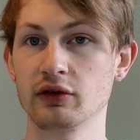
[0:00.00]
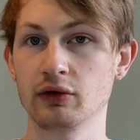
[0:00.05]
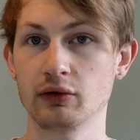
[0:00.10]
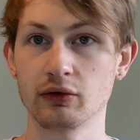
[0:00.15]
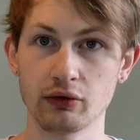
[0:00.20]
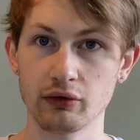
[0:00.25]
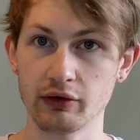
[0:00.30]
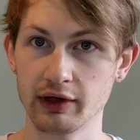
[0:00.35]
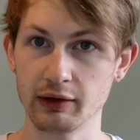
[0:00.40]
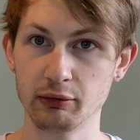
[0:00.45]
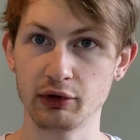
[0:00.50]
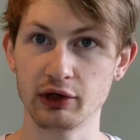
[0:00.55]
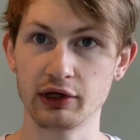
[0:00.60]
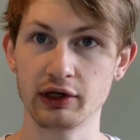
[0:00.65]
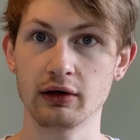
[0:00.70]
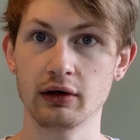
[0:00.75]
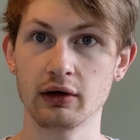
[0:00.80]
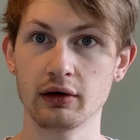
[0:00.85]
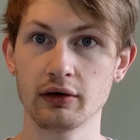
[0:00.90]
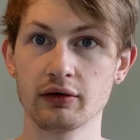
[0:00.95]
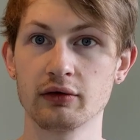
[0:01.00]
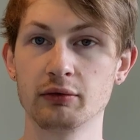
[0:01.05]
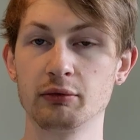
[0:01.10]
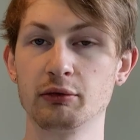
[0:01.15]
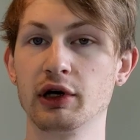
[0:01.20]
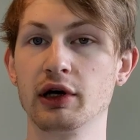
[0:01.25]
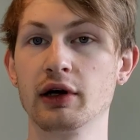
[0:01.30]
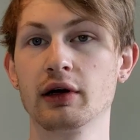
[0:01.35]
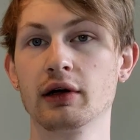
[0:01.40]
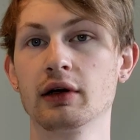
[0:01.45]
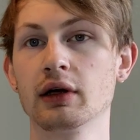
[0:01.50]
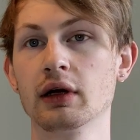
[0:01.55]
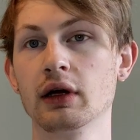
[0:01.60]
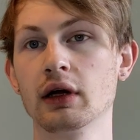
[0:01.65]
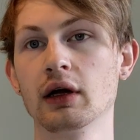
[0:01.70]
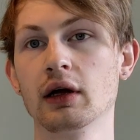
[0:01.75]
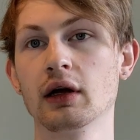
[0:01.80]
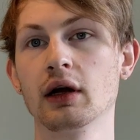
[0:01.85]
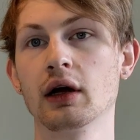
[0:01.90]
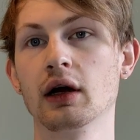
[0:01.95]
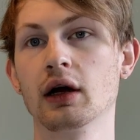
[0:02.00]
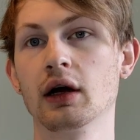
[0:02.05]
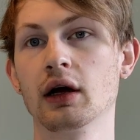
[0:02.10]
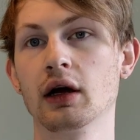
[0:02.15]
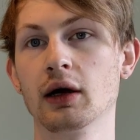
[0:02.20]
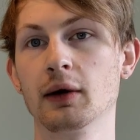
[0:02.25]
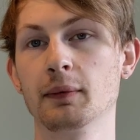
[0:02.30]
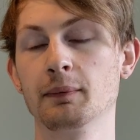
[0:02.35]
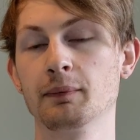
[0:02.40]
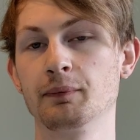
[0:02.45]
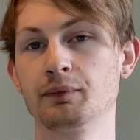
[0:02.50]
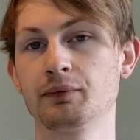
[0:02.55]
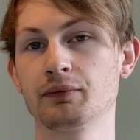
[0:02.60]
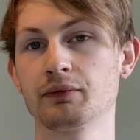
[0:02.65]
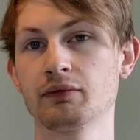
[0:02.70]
It was already pretty close, but um,